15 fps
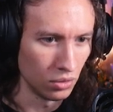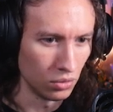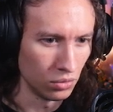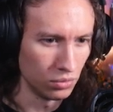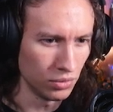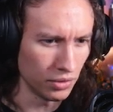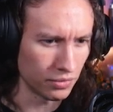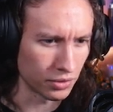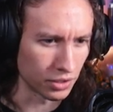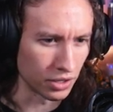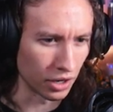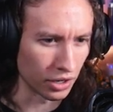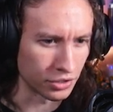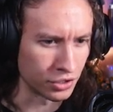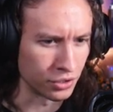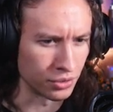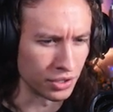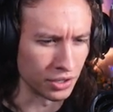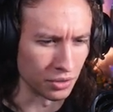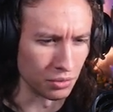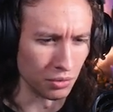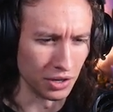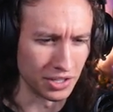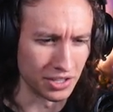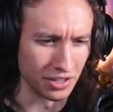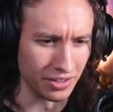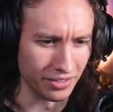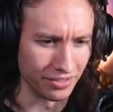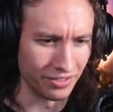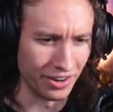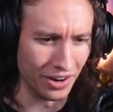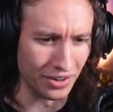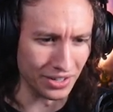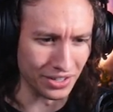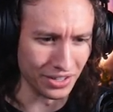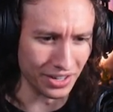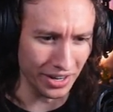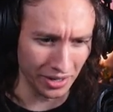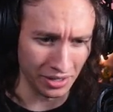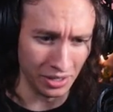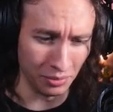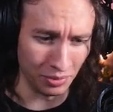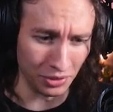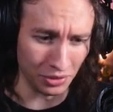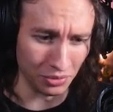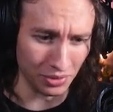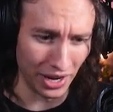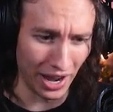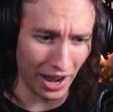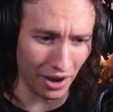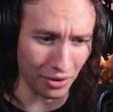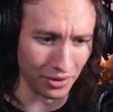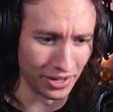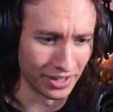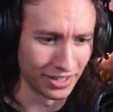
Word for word: Whoever got you here wasn't very good at keeping you down.